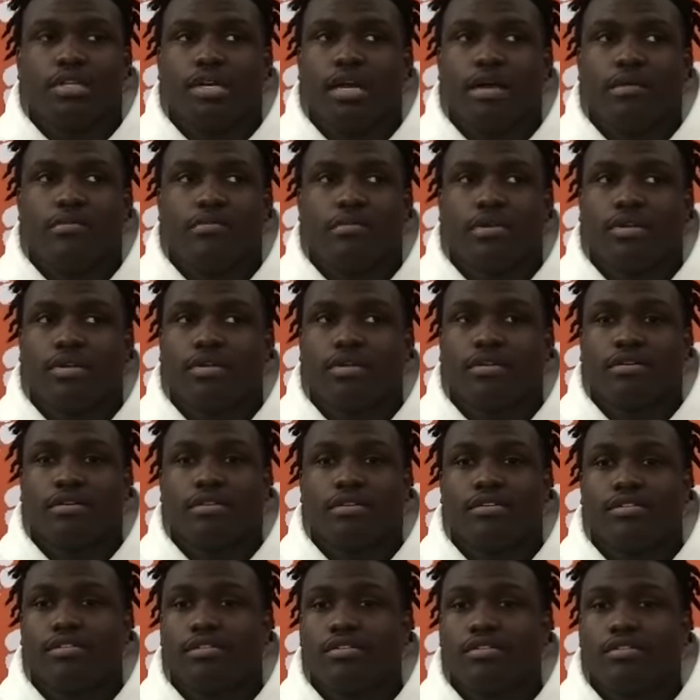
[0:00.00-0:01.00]
I mean,
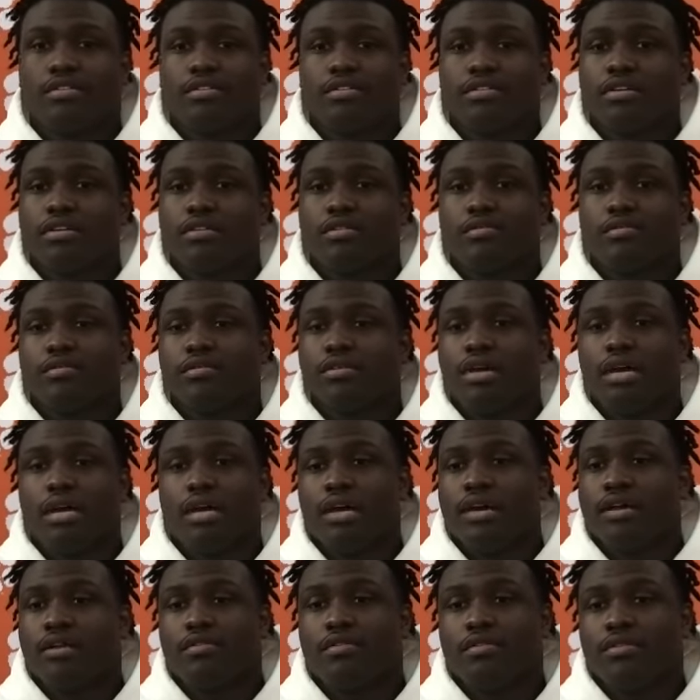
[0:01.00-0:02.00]
it's just another one.
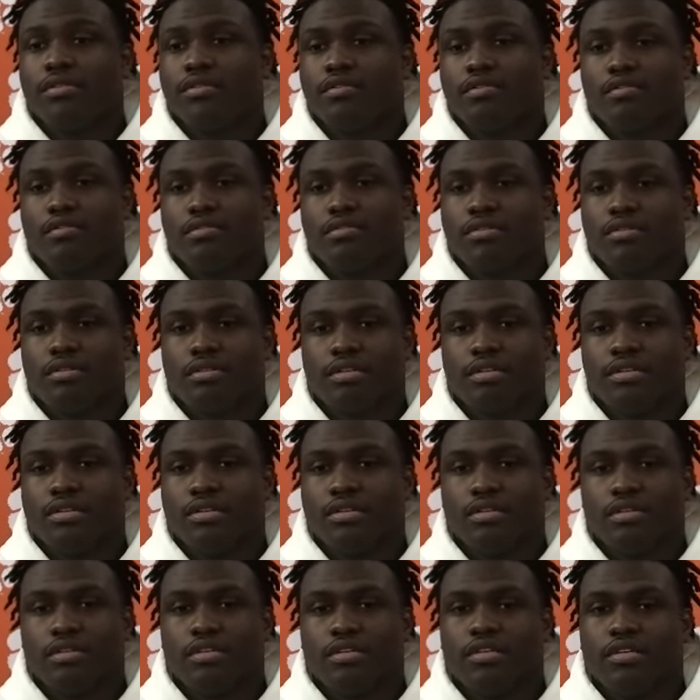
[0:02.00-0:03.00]
I don't know.
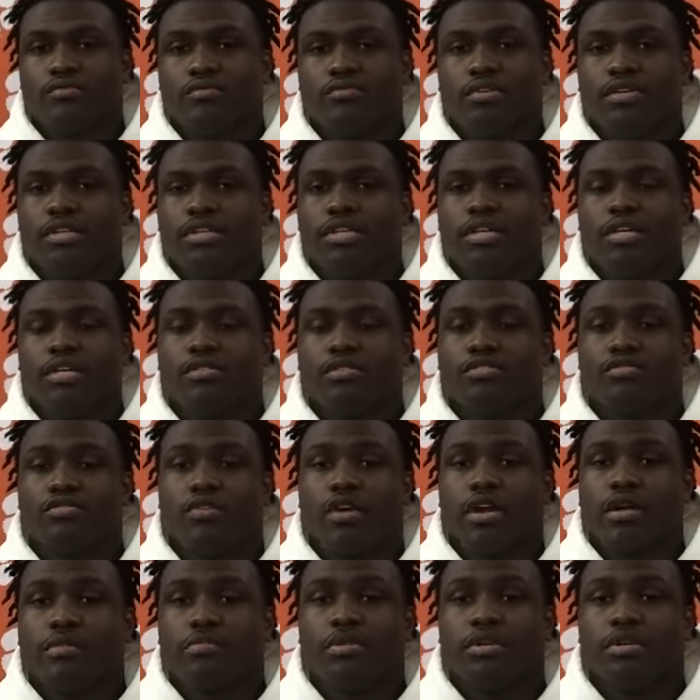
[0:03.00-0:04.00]
It really didn't
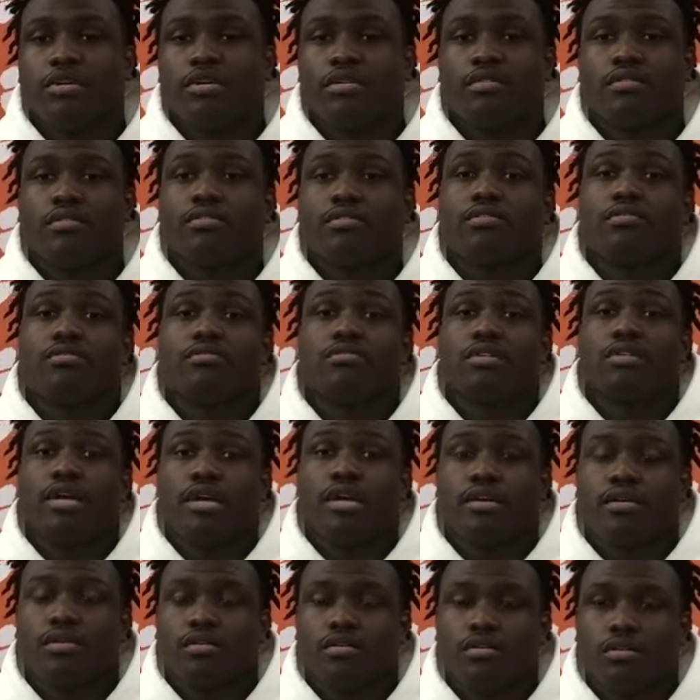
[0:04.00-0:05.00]
strike me.
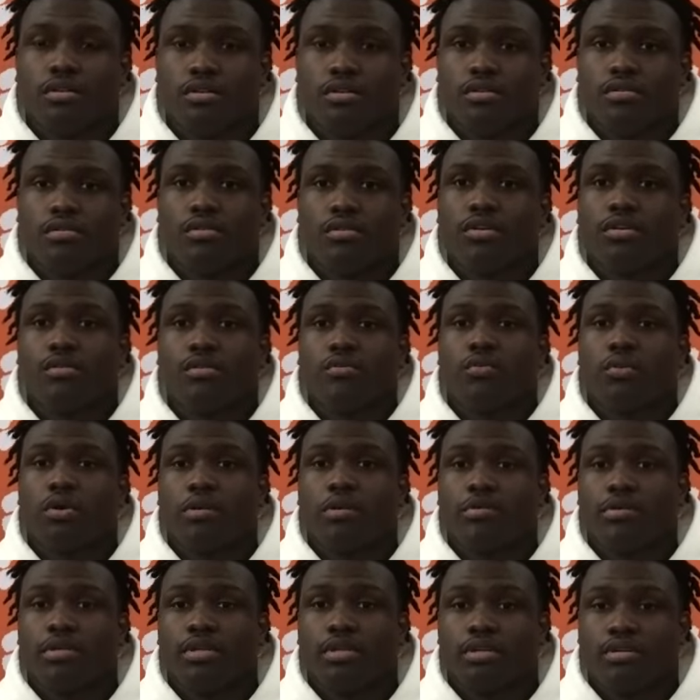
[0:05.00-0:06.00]
Like, I'm a
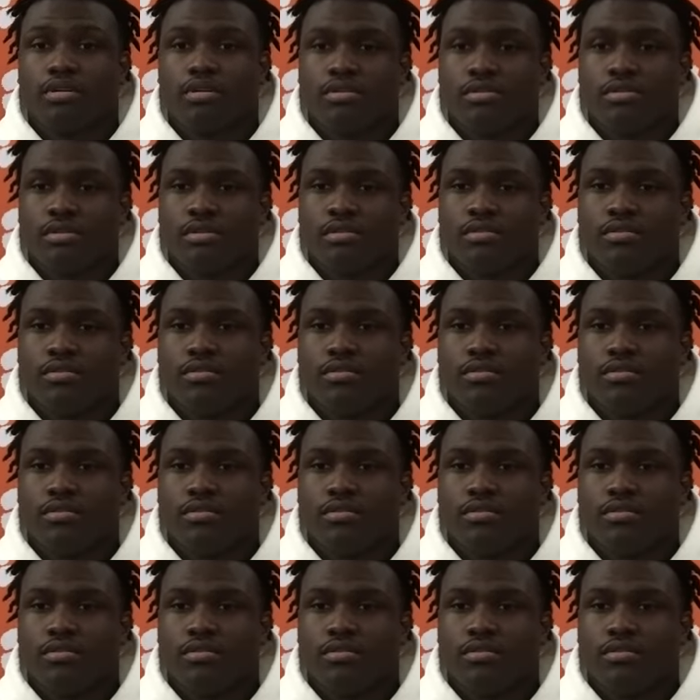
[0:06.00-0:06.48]
well-known, so.